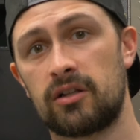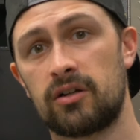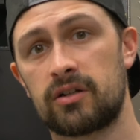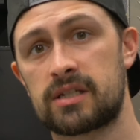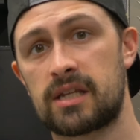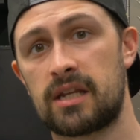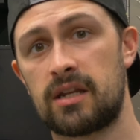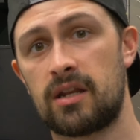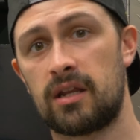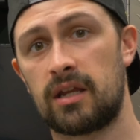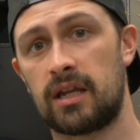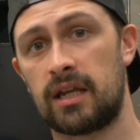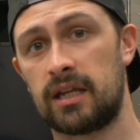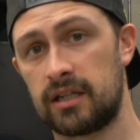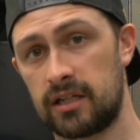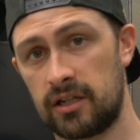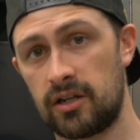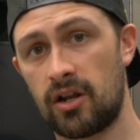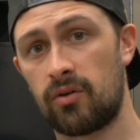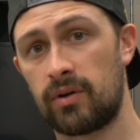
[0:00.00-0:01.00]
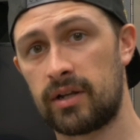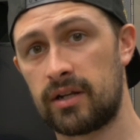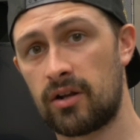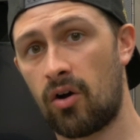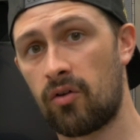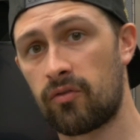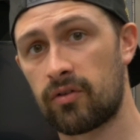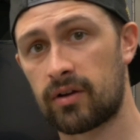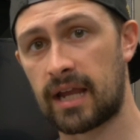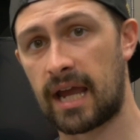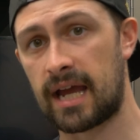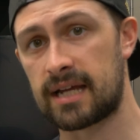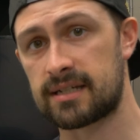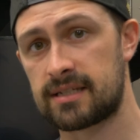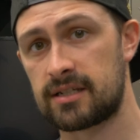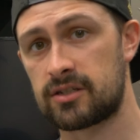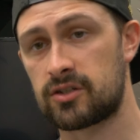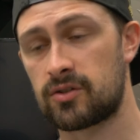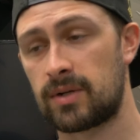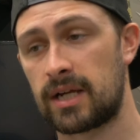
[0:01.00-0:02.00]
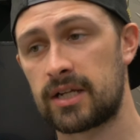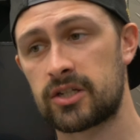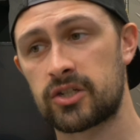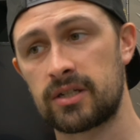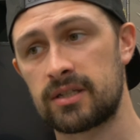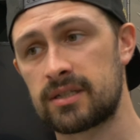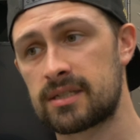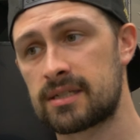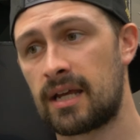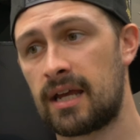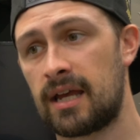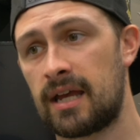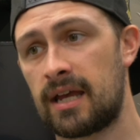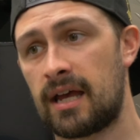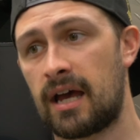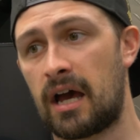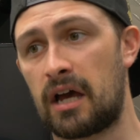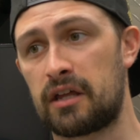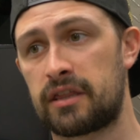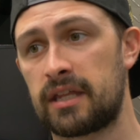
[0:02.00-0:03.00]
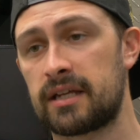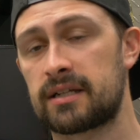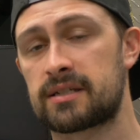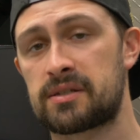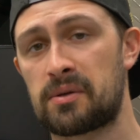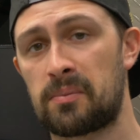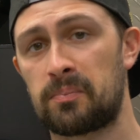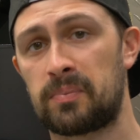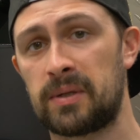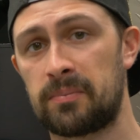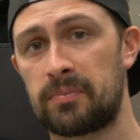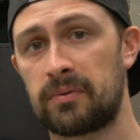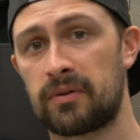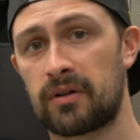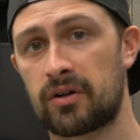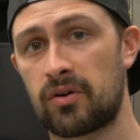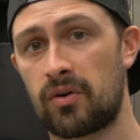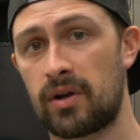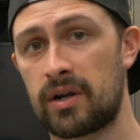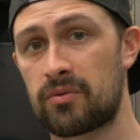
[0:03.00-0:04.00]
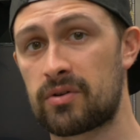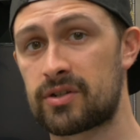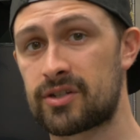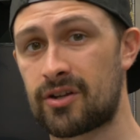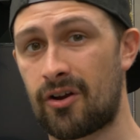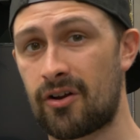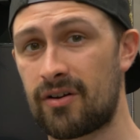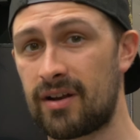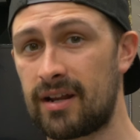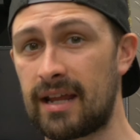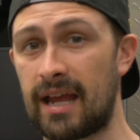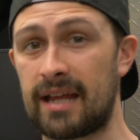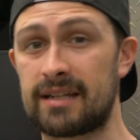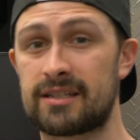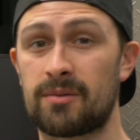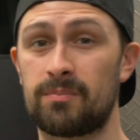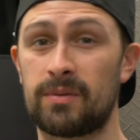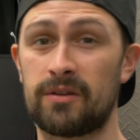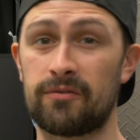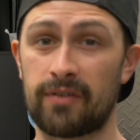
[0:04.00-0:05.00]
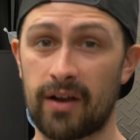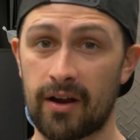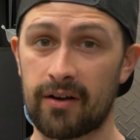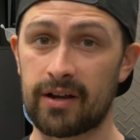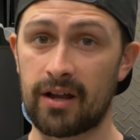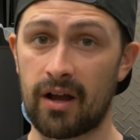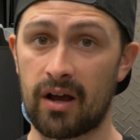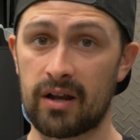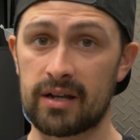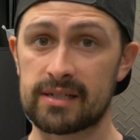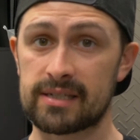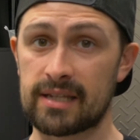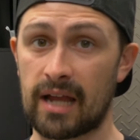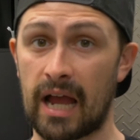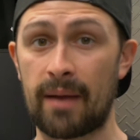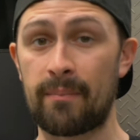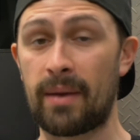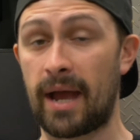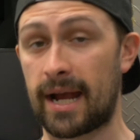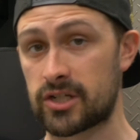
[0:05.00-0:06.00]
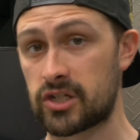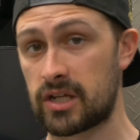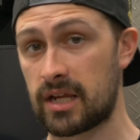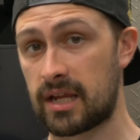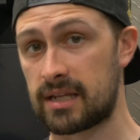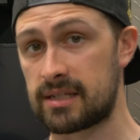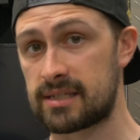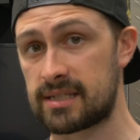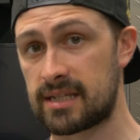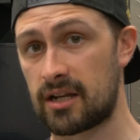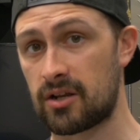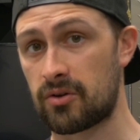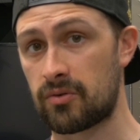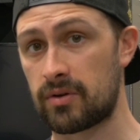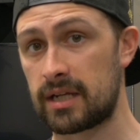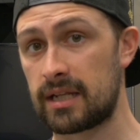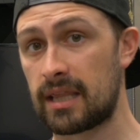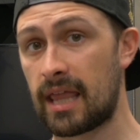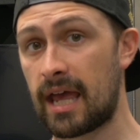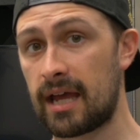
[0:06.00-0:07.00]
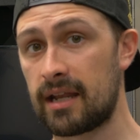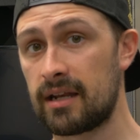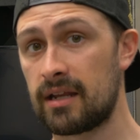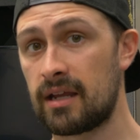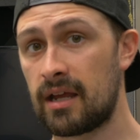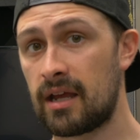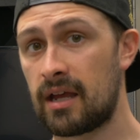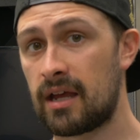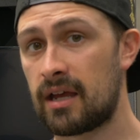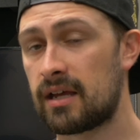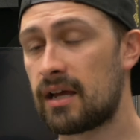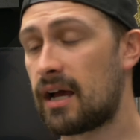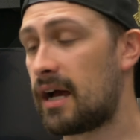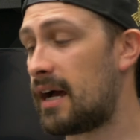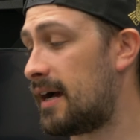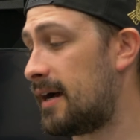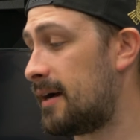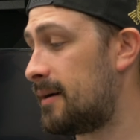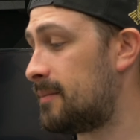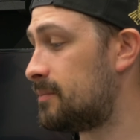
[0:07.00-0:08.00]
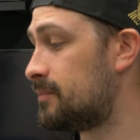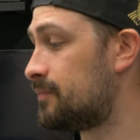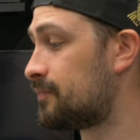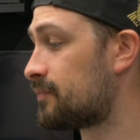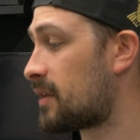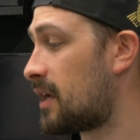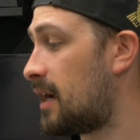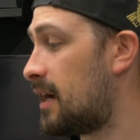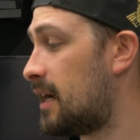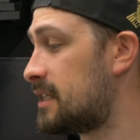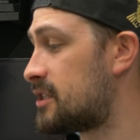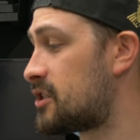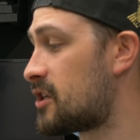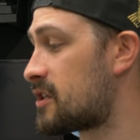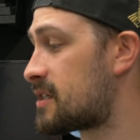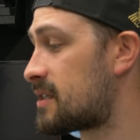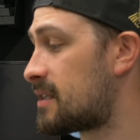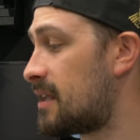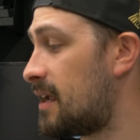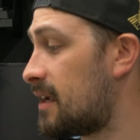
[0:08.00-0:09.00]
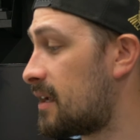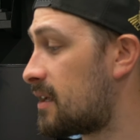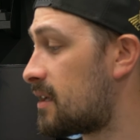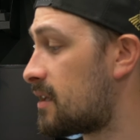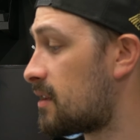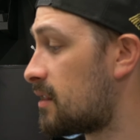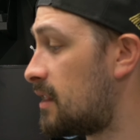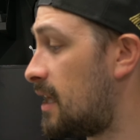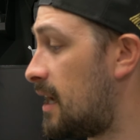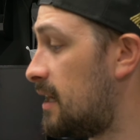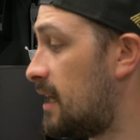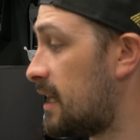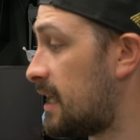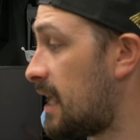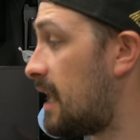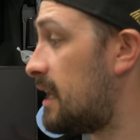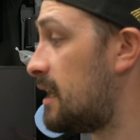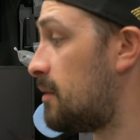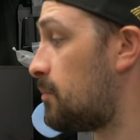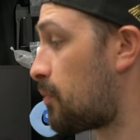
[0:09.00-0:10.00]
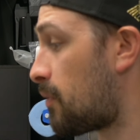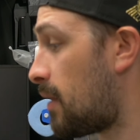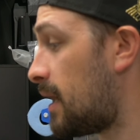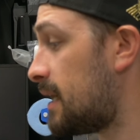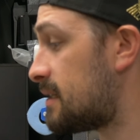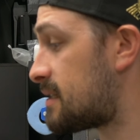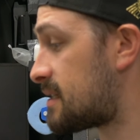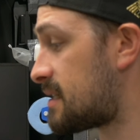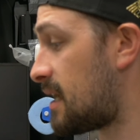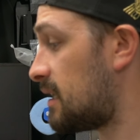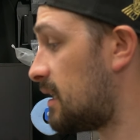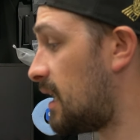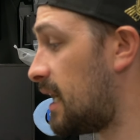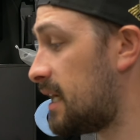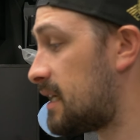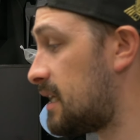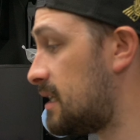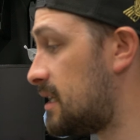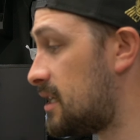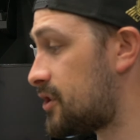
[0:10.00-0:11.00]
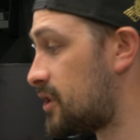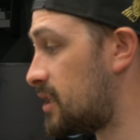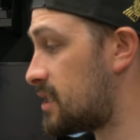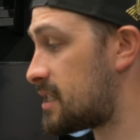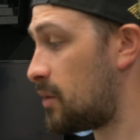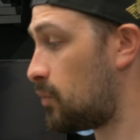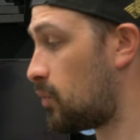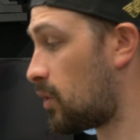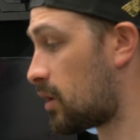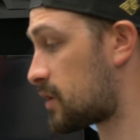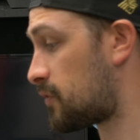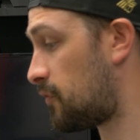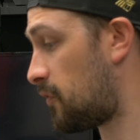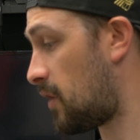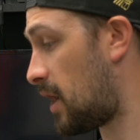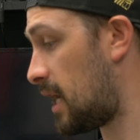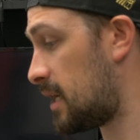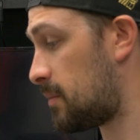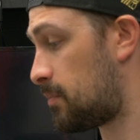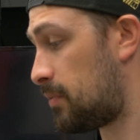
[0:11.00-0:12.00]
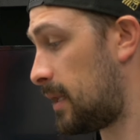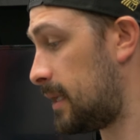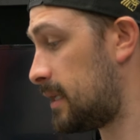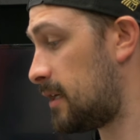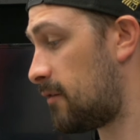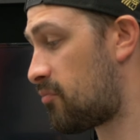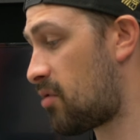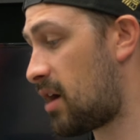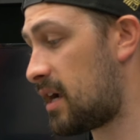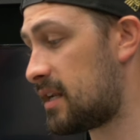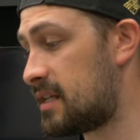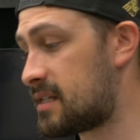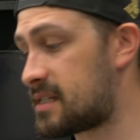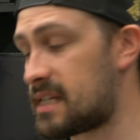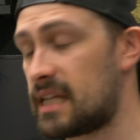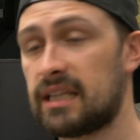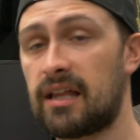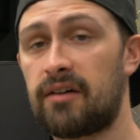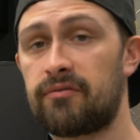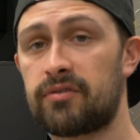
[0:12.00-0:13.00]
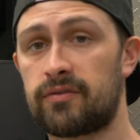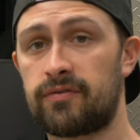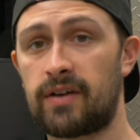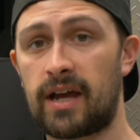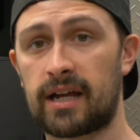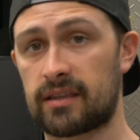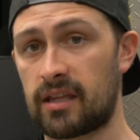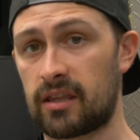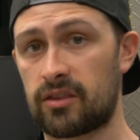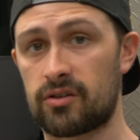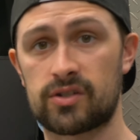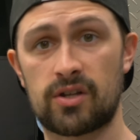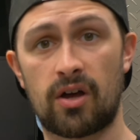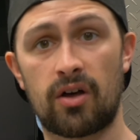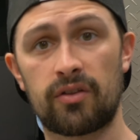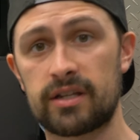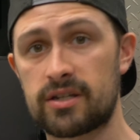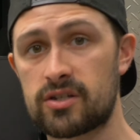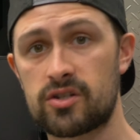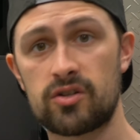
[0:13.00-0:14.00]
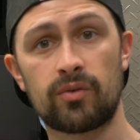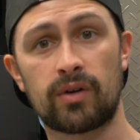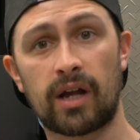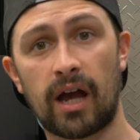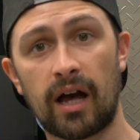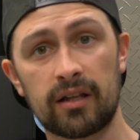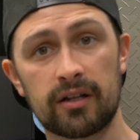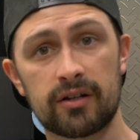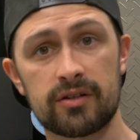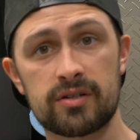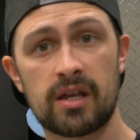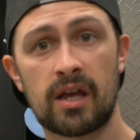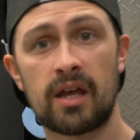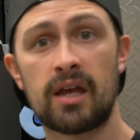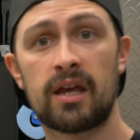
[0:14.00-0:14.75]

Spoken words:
looks in overcast situations, I think some people are going to return it. And to be very honest, I'm actually considering that. I just think that, again, in bright sunlight conditions, it works fine. Plenty of brightness. I love the fact that there's all these new colors